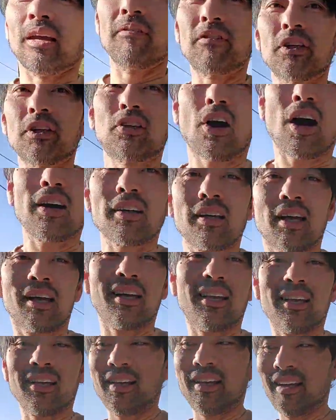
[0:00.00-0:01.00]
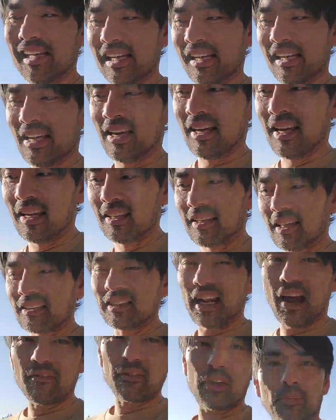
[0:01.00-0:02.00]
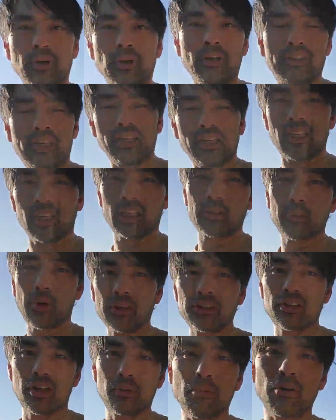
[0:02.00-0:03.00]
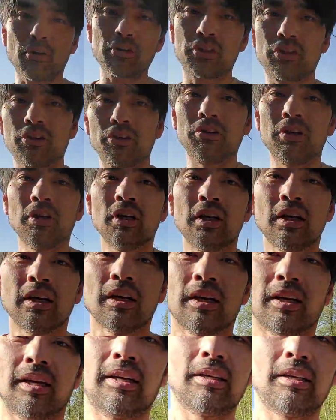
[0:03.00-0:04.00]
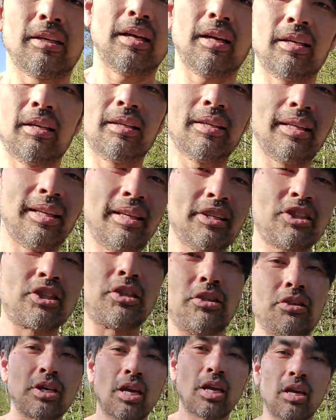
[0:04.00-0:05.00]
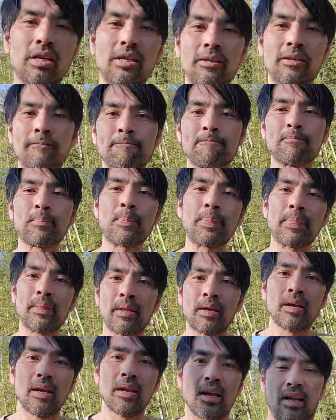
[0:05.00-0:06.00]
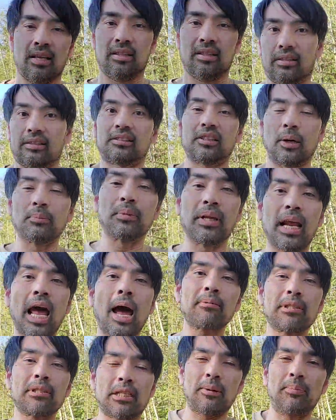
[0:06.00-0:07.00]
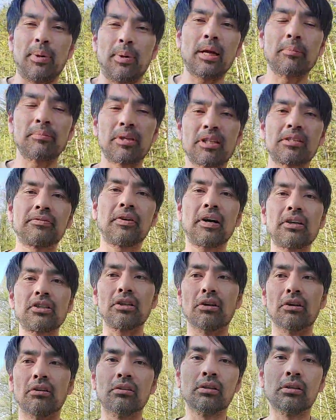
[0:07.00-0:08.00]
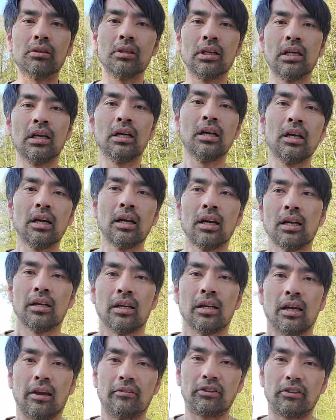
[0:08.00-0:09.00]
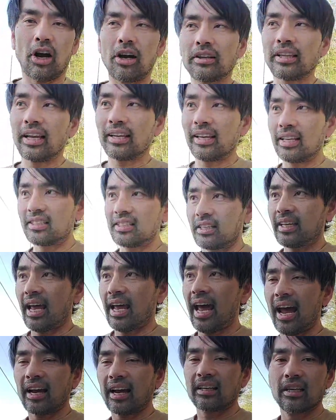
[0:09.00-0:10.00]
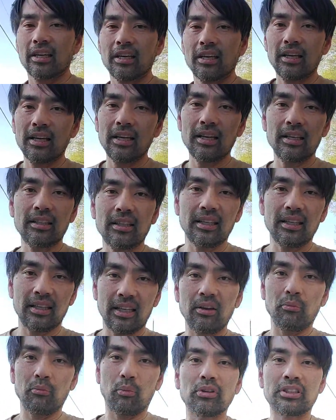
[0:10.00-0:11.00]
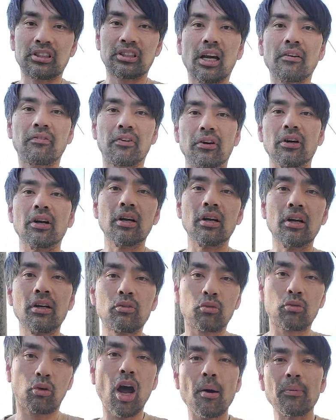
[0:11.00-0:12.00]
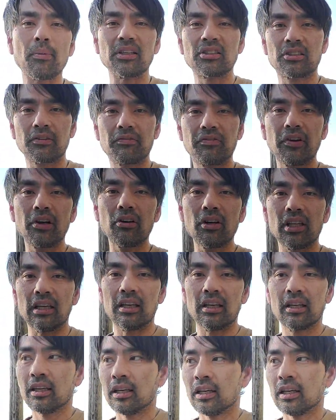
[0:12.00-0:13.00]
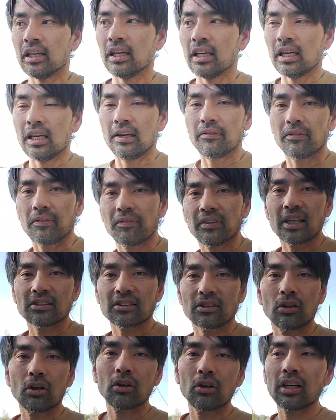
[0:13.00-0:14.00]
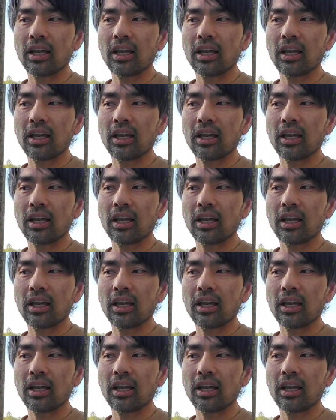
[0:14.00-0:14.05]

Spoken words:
If the dog doesn't have an ability to express the emotional issues, something happens, they become dysfunctional. A dog that gets attacked will suffer trauma severely, even if it doesn't